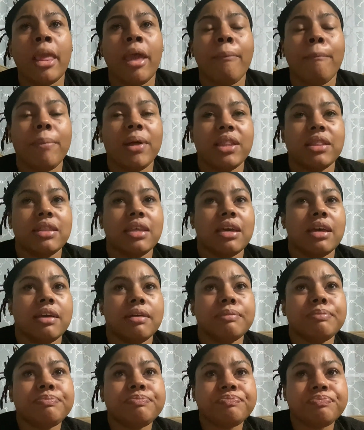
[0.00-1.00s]
But
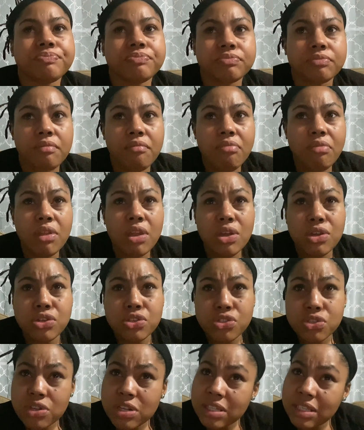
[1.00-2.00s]
then
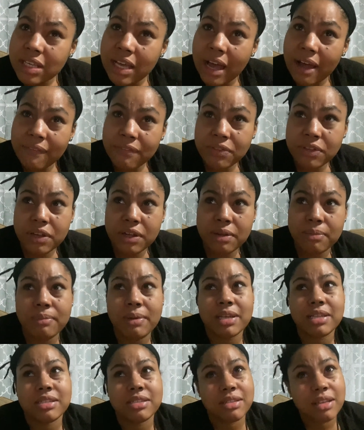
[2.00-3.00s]
shortly after
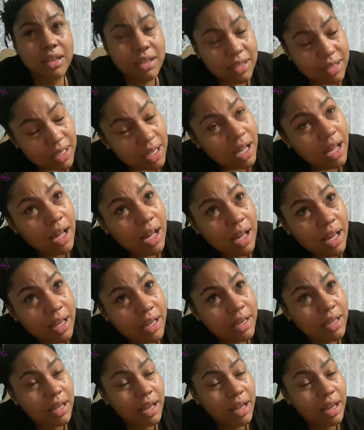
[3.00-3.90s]
my son died,